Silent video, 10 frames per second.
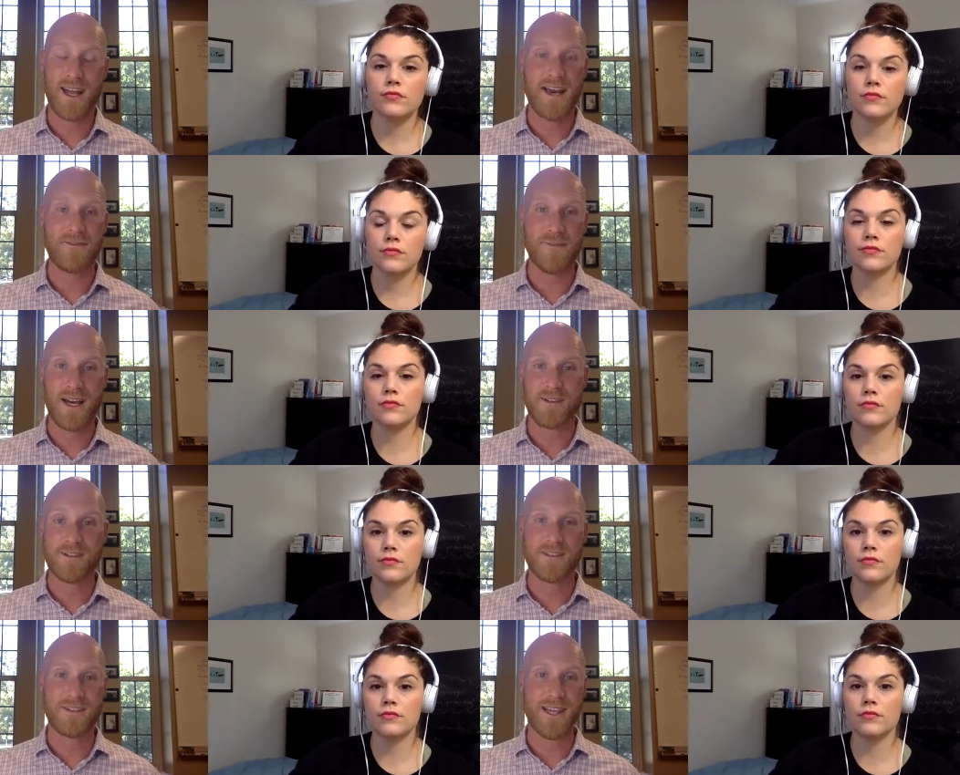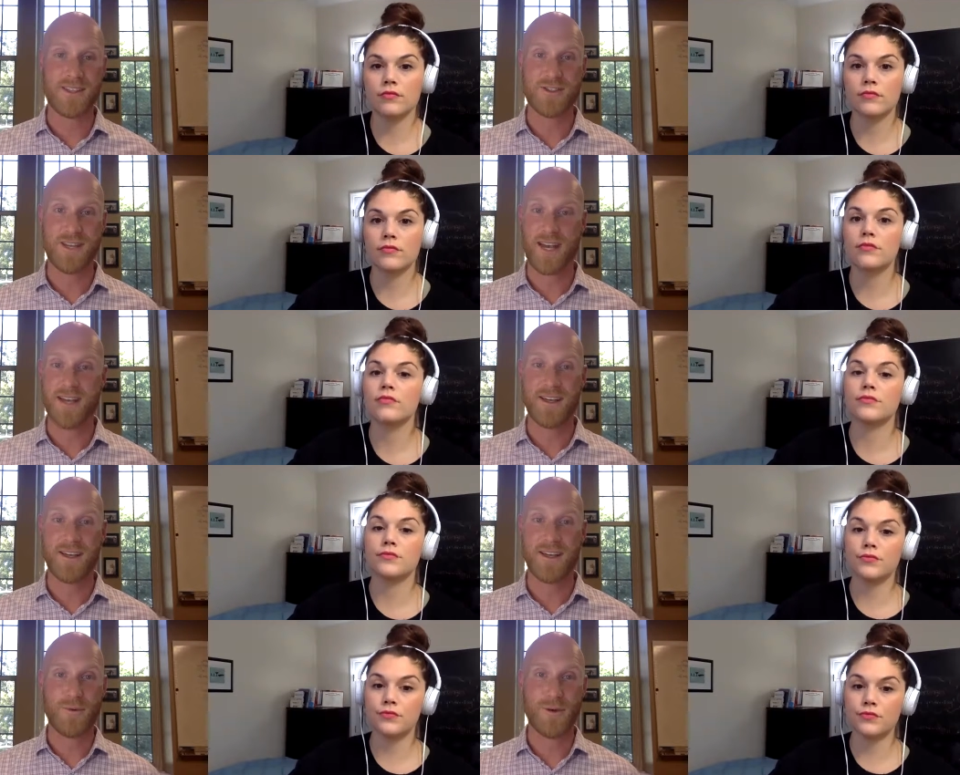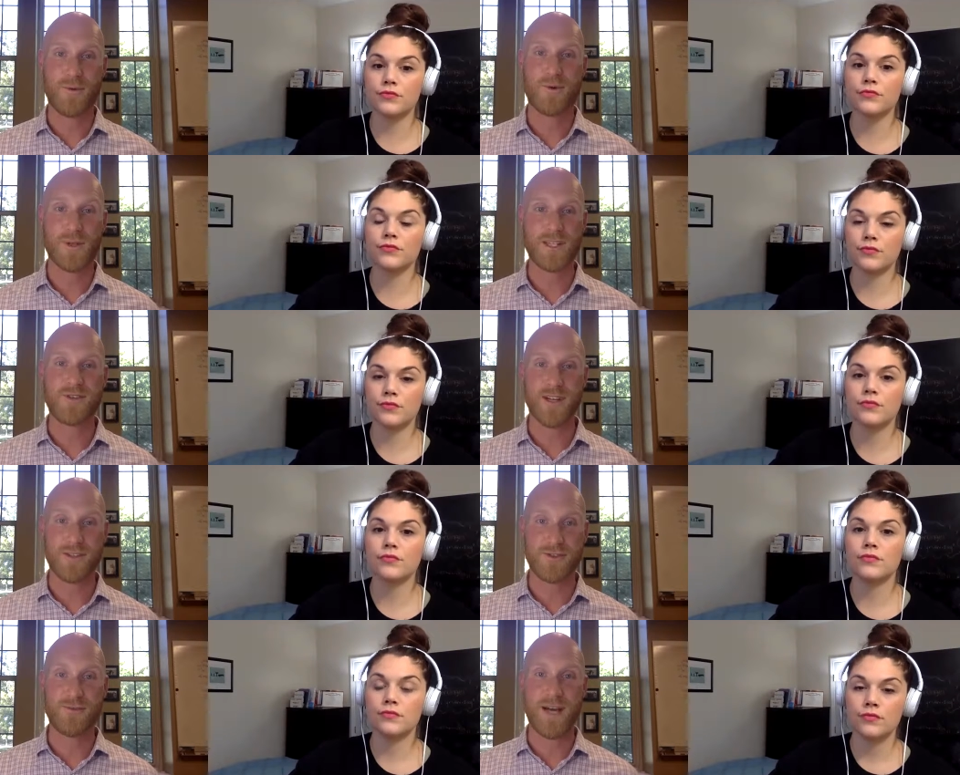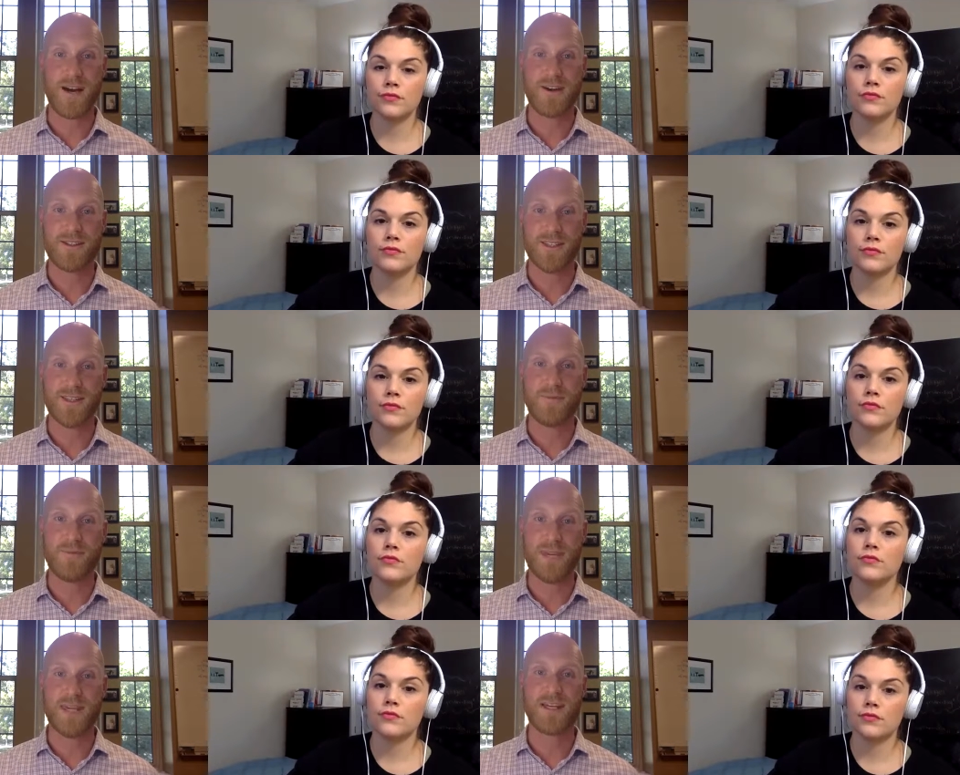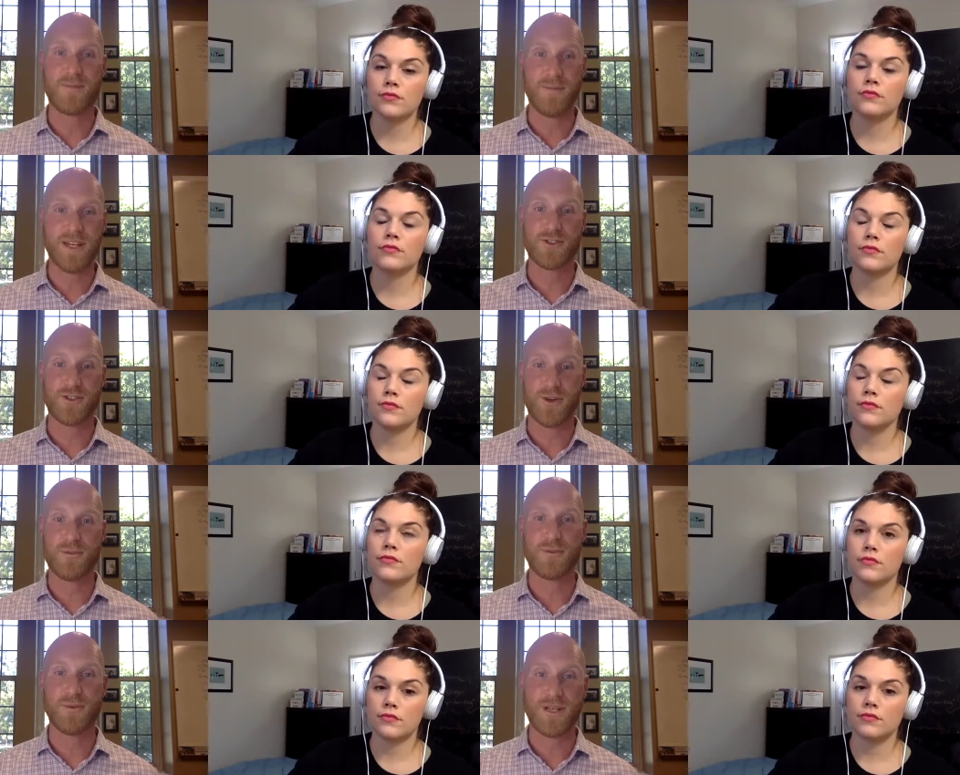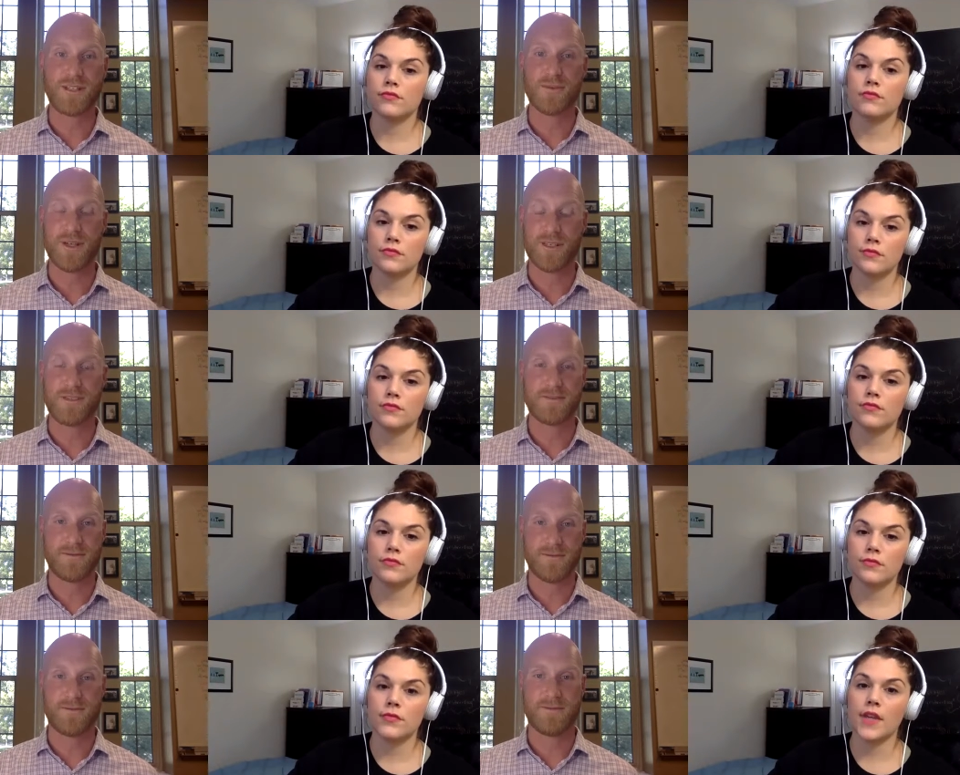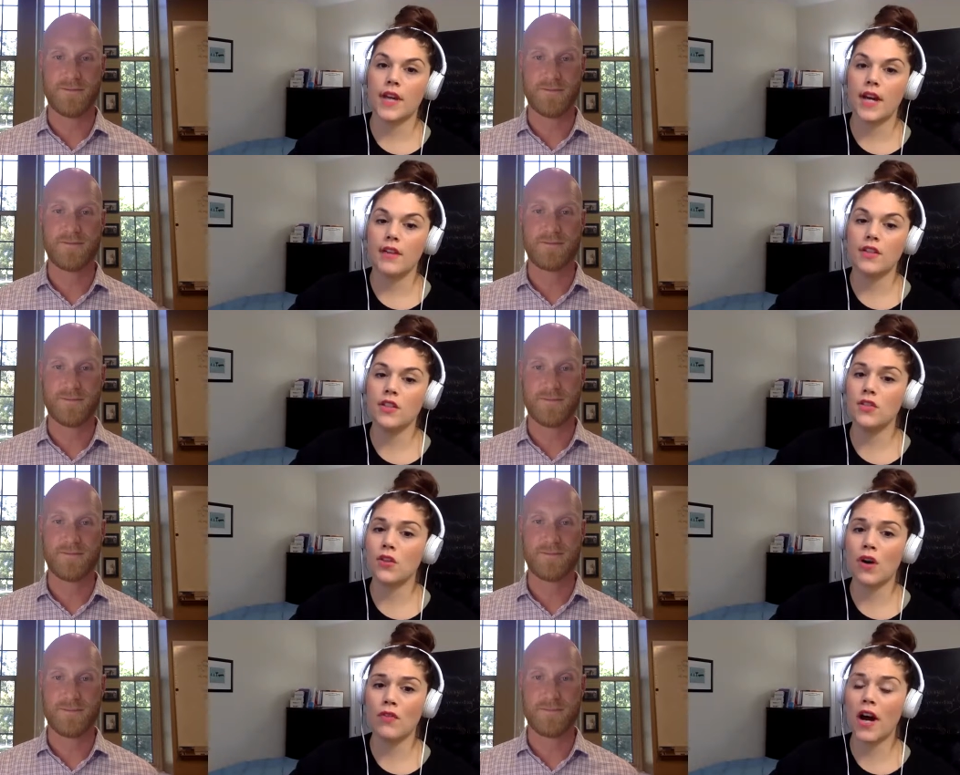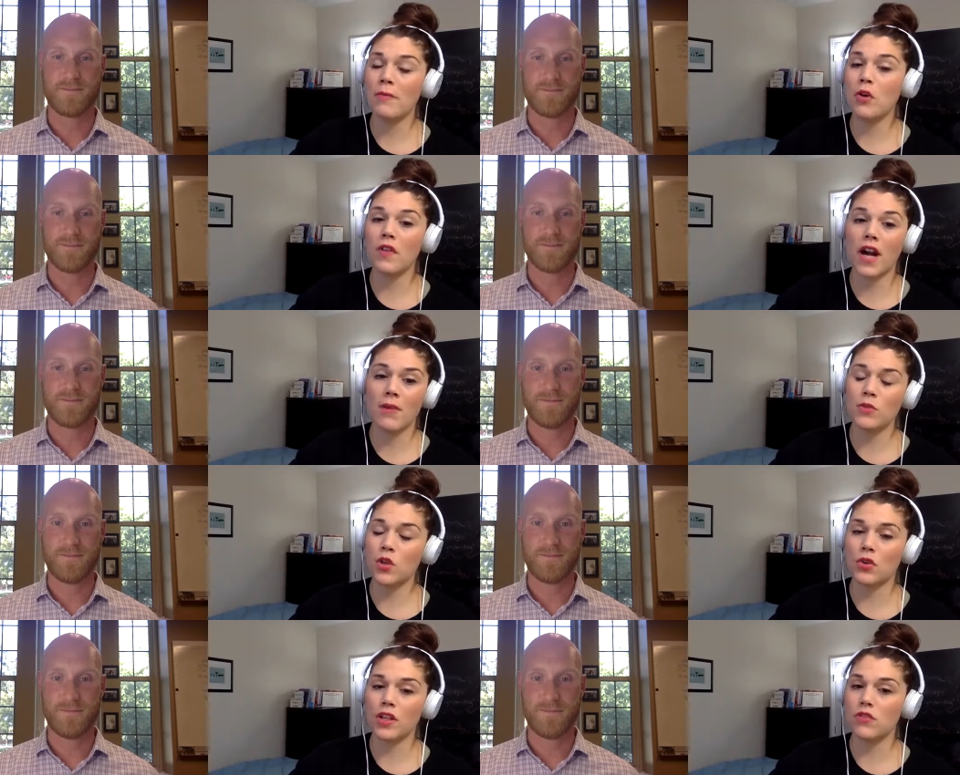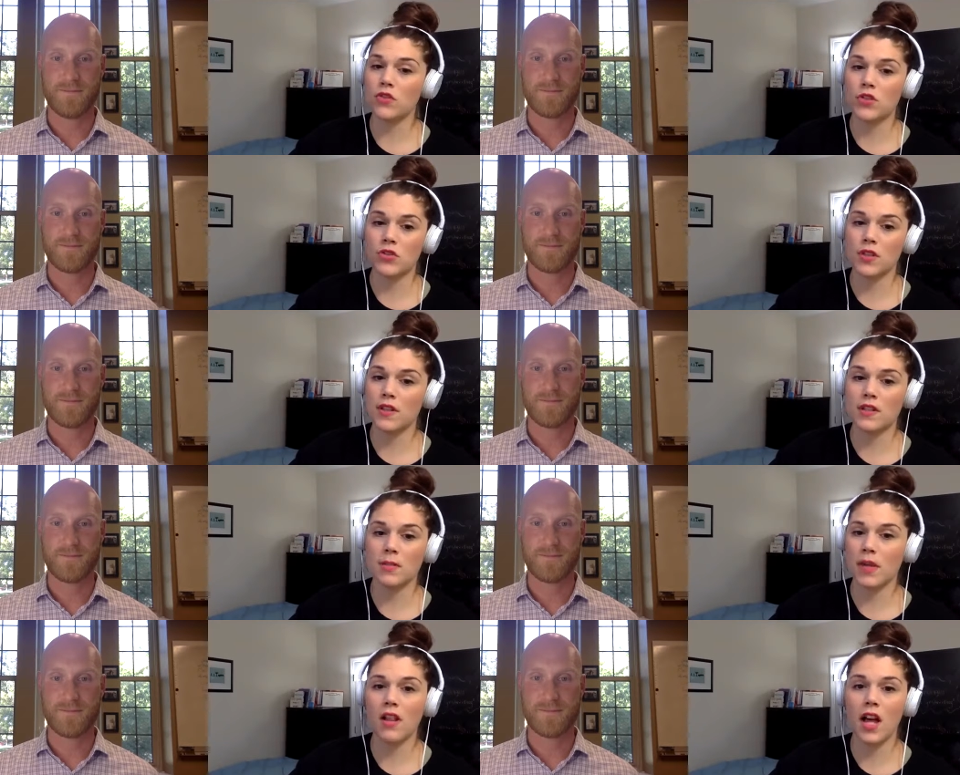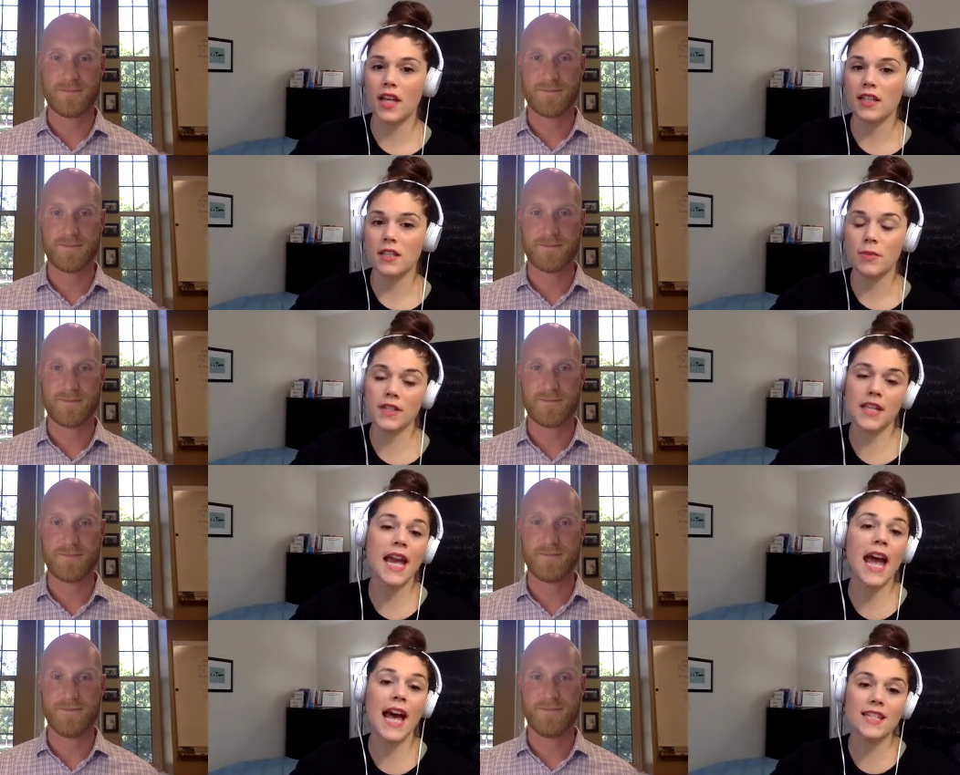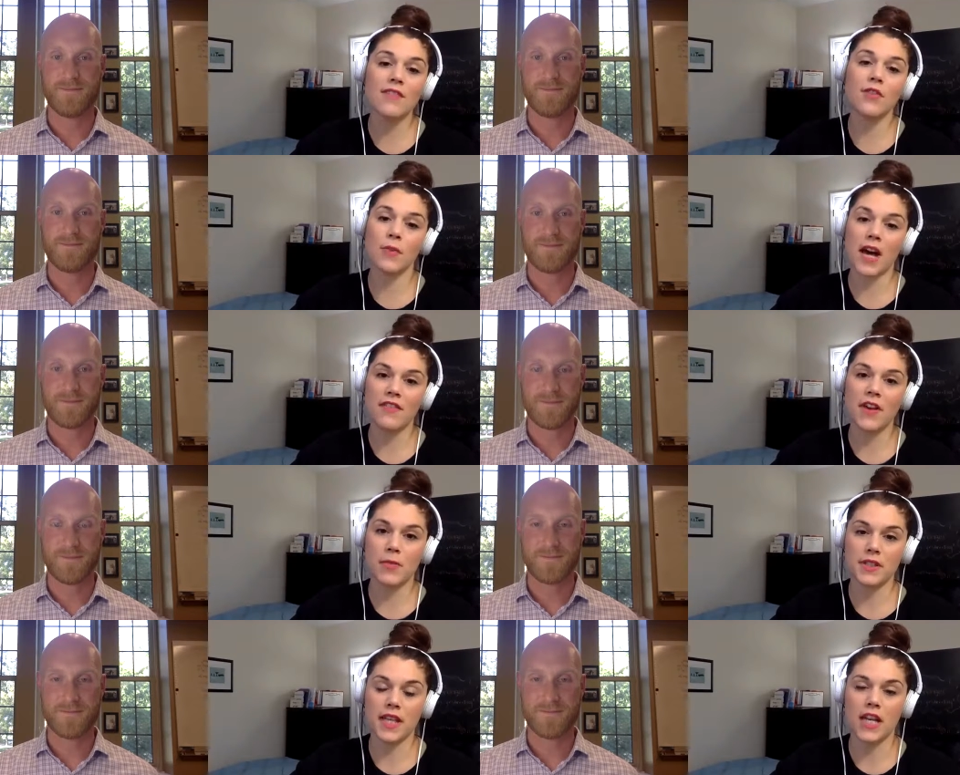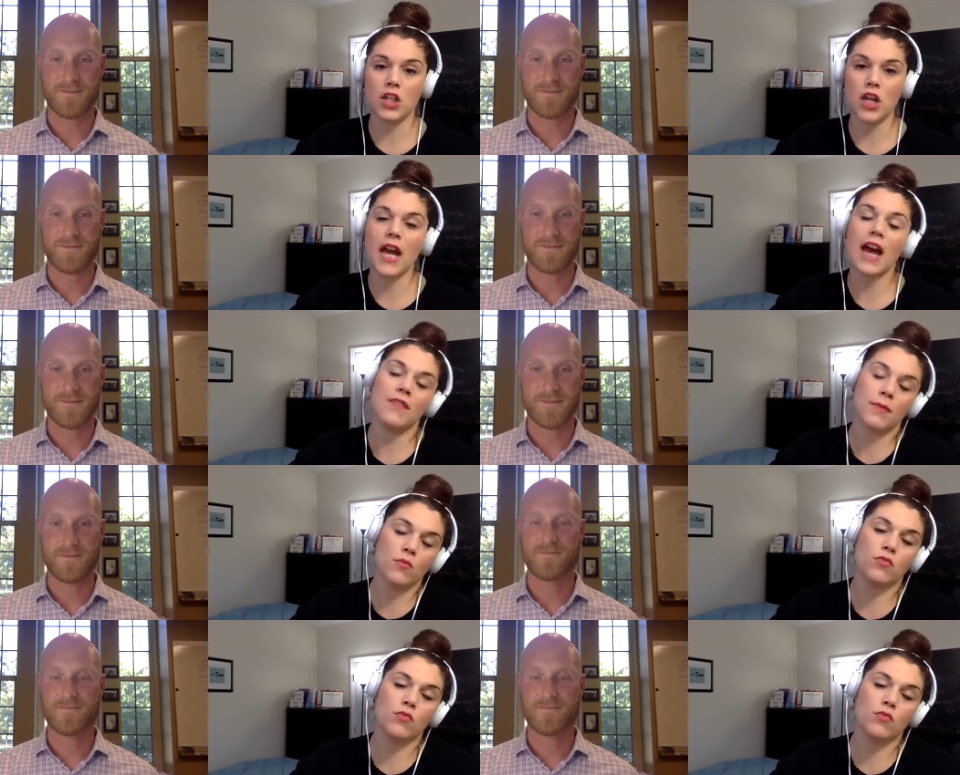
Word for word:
Speaker 1: half a pound since yesterday. We're, we're really trying to zoom out and see the big picture over weeks and months.
Speaker 2: Yeah, this is so helpful. I'm already, I'm totally introducing this to my clients because I ask them for body fat percentage. I have them